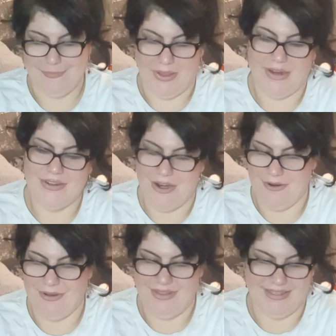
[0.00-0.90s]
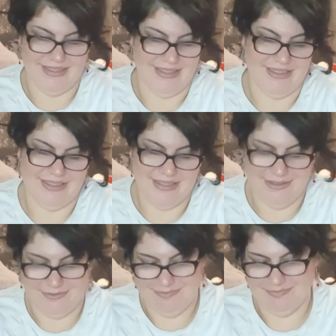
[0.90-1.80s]
I know what this
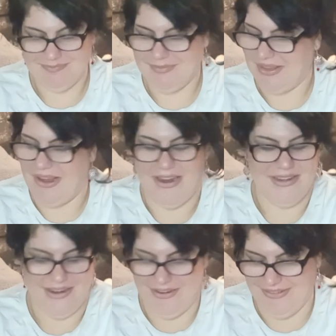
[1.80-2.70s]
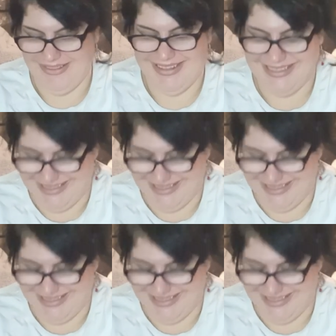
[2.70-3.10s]
is. I know what this